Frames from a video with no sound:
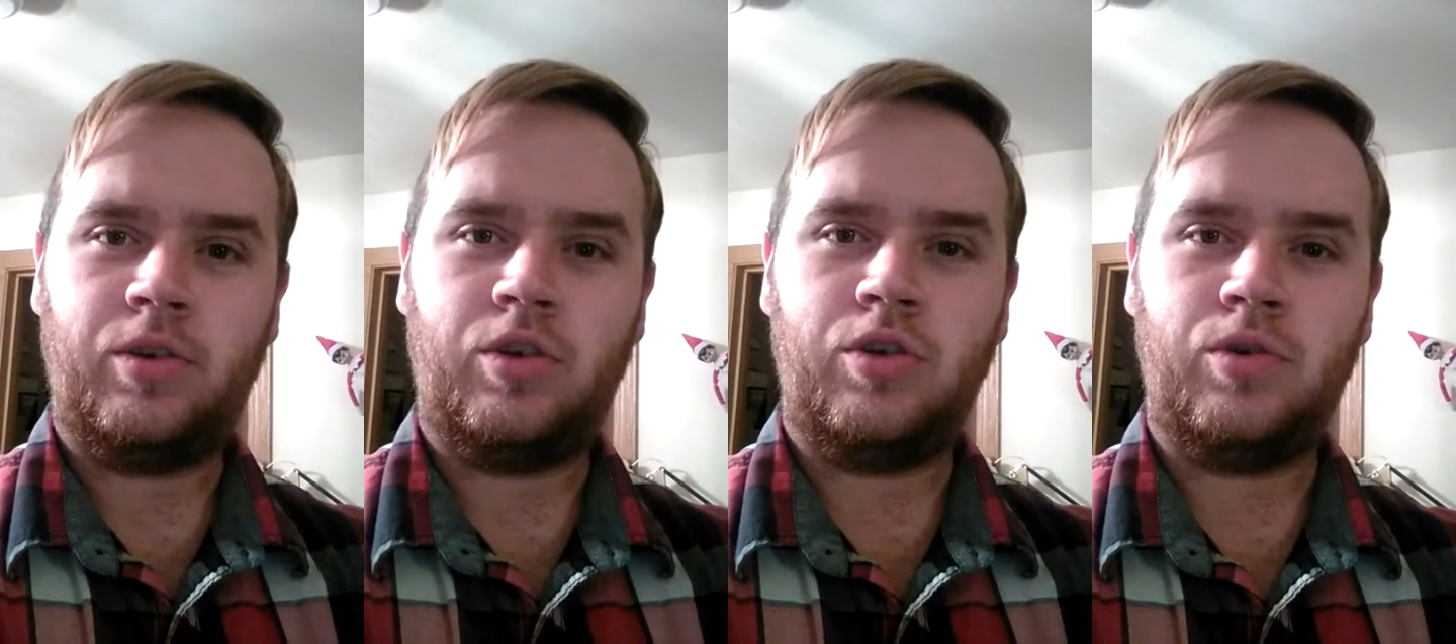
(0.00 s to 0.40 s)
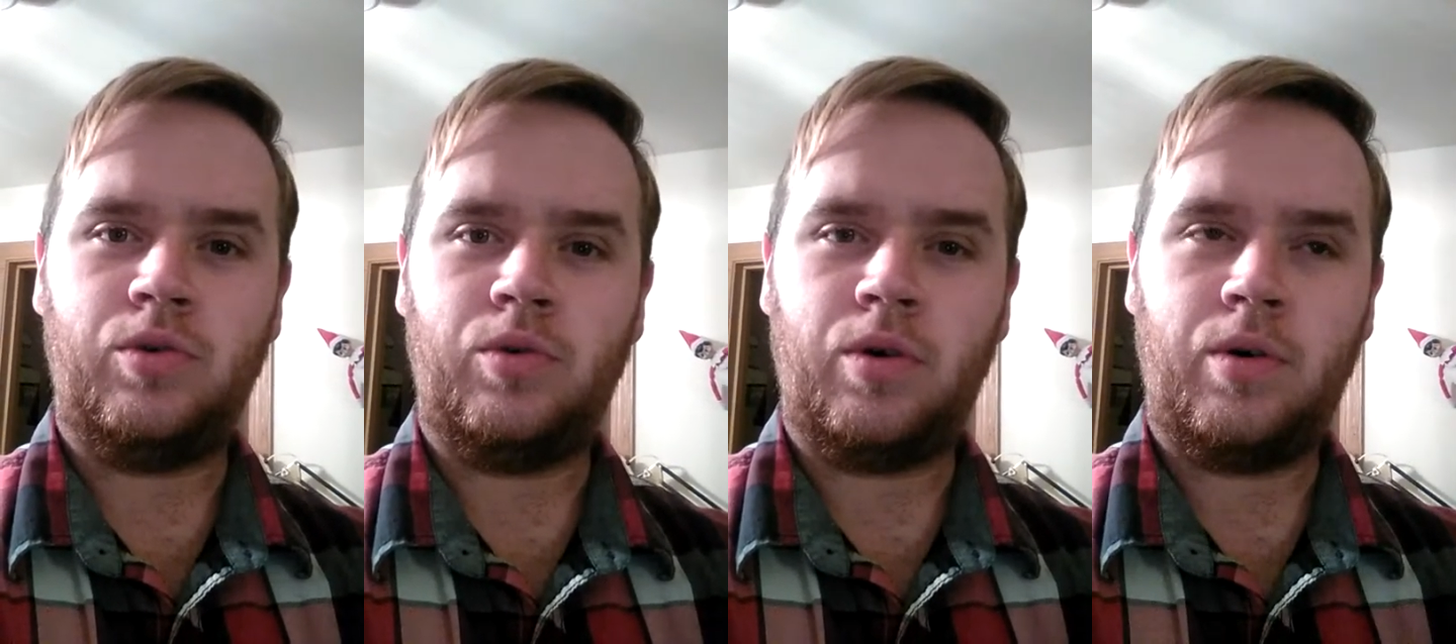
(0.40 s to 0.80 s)

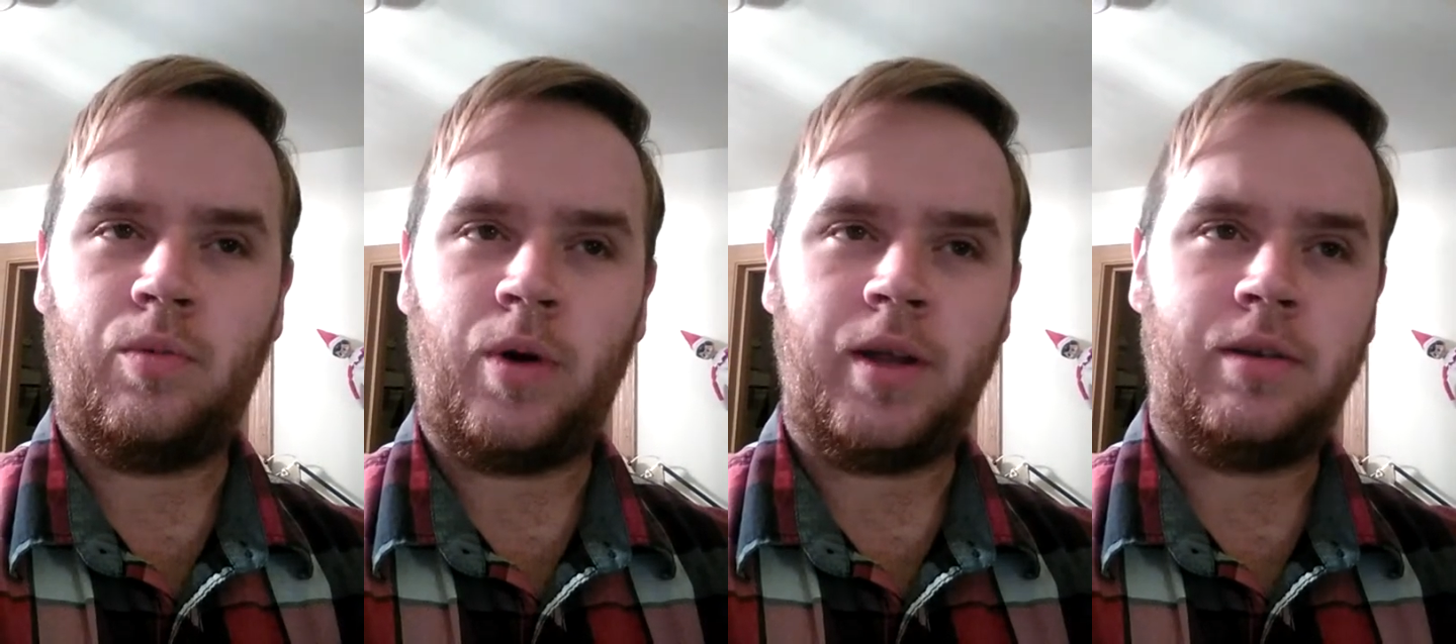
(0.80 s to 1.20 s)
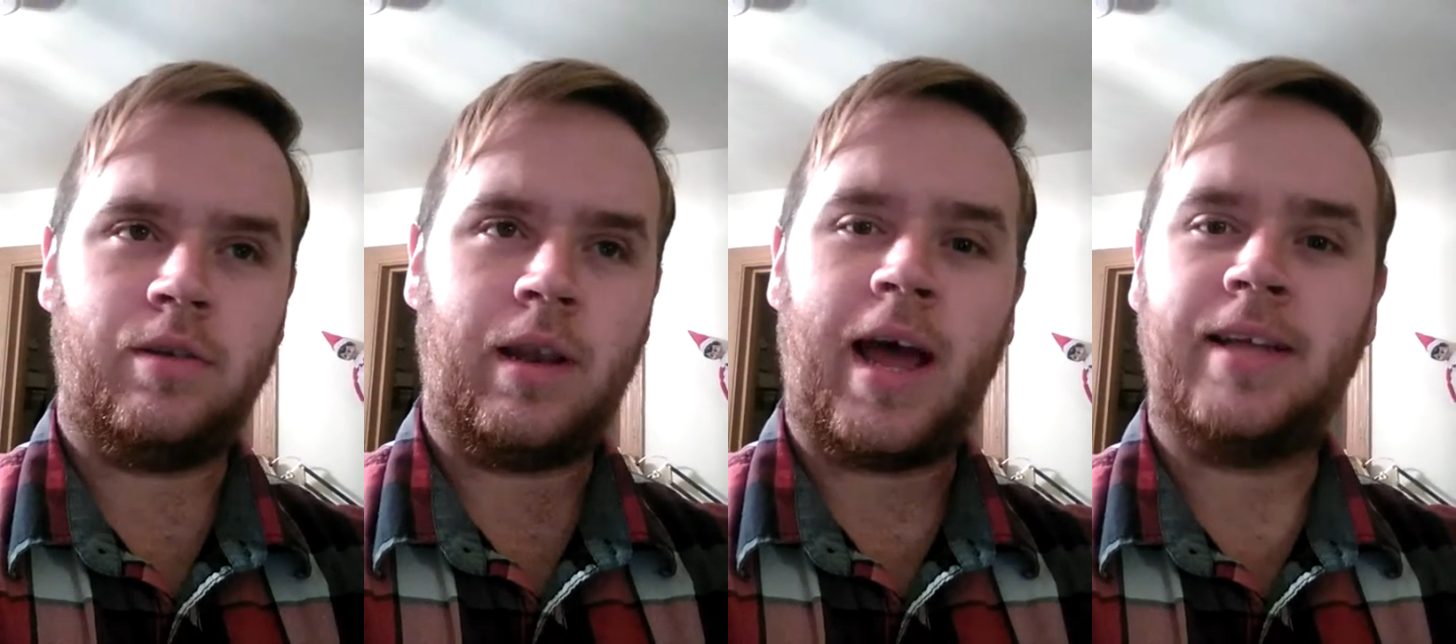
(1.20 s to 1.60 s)
do what
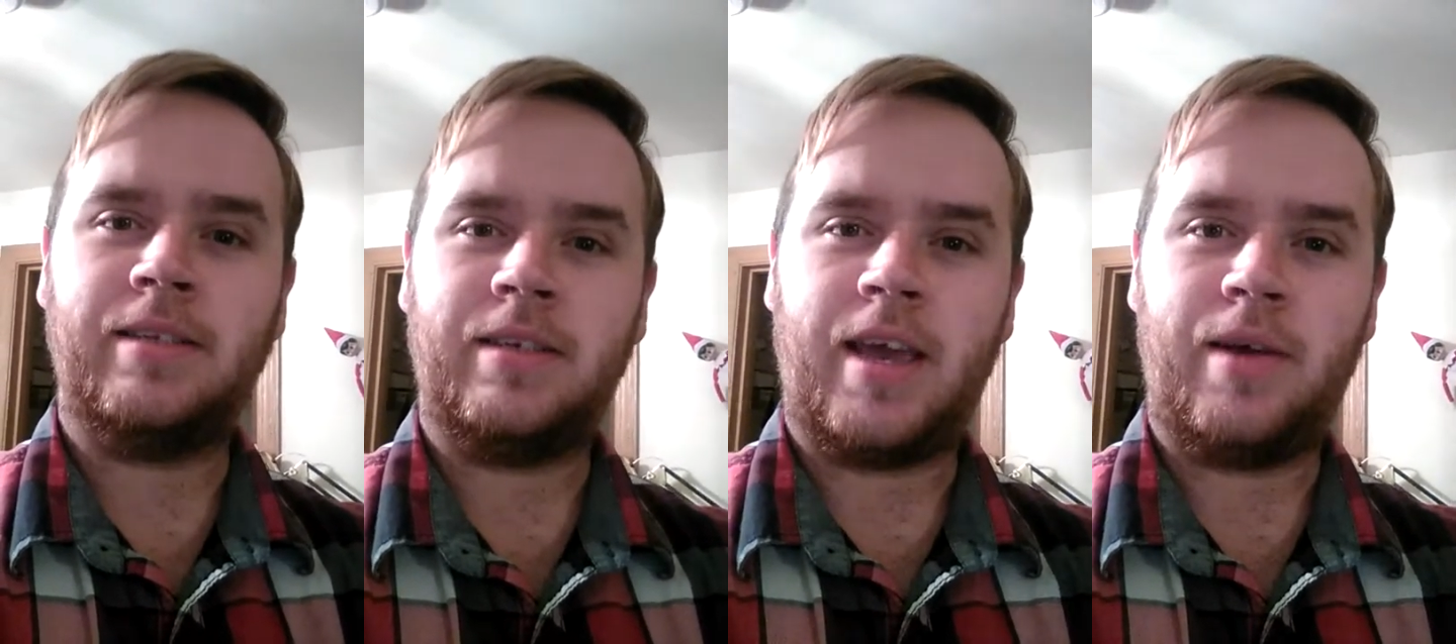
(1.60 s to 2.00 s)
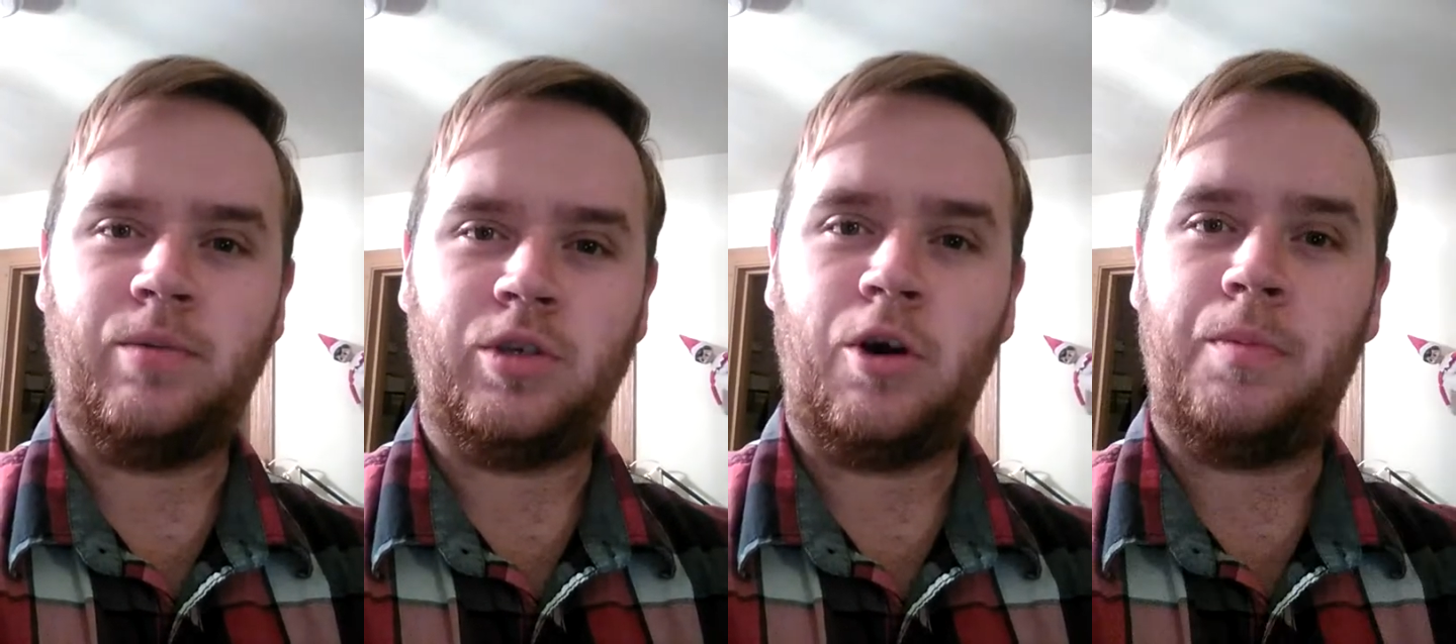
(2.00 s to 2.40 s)
Lionsgate
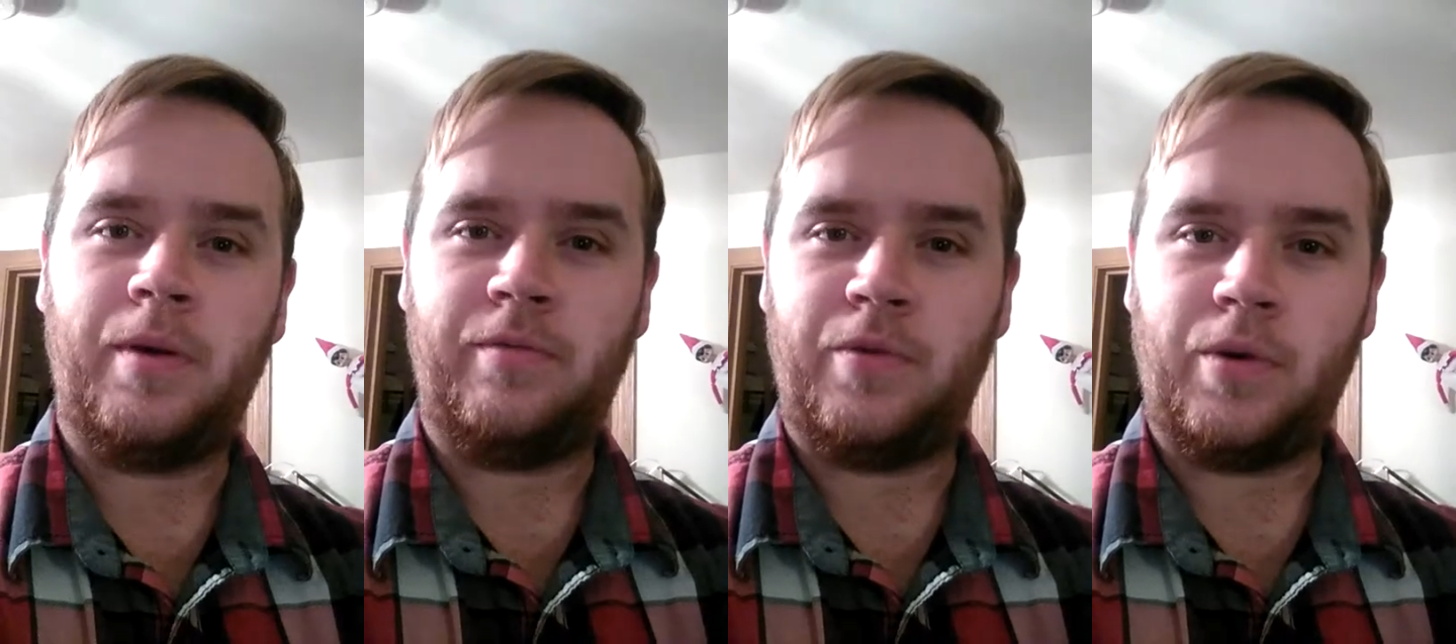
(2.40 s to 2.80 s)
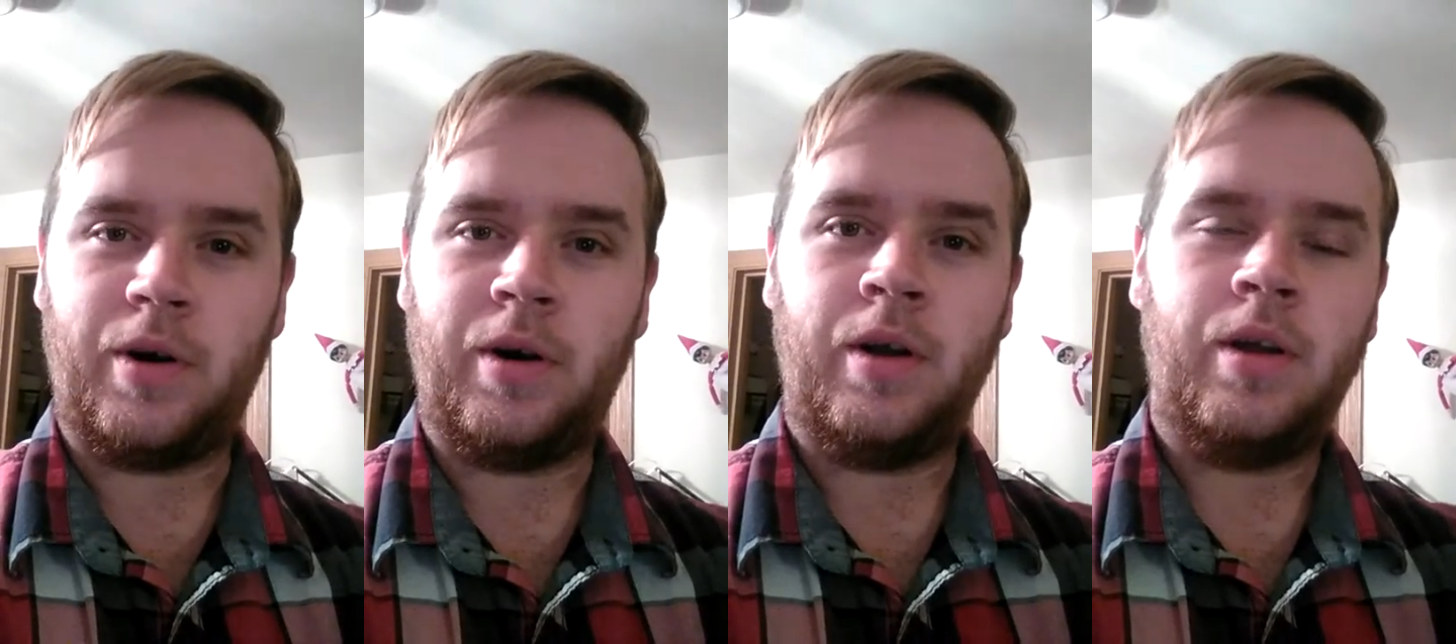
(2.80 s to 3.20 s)
was hoping for,